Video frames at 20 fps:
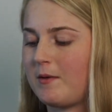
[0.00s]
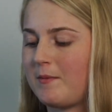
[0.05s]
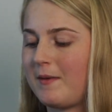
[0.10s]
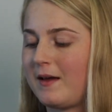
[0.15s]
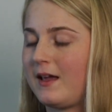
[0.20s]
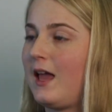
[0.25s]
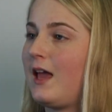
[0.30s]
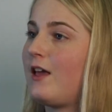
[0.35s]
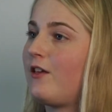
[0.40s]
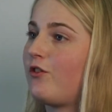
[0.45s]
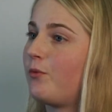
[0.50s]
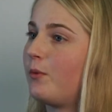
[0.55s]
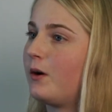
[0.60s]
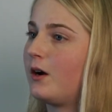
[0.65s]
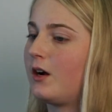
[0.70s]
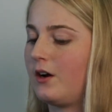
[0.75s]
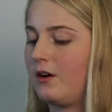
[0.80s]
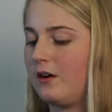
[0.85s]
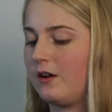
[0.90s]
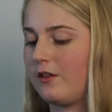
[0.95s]
and my
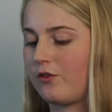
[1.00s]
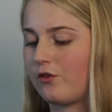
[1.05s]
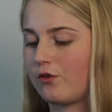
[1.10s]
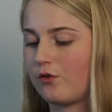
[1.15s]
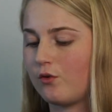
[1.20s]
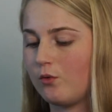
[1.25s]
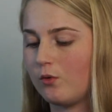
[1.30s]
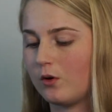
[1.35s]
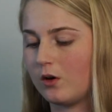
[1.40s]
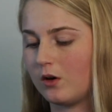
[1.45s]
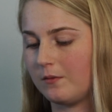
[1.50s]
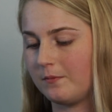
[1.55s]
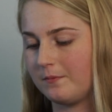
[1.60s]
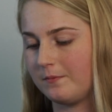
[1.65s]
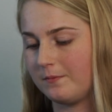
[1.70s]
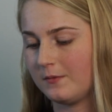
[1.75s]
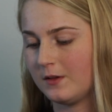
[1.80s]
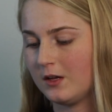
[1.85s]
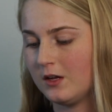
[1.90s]
caseworker at school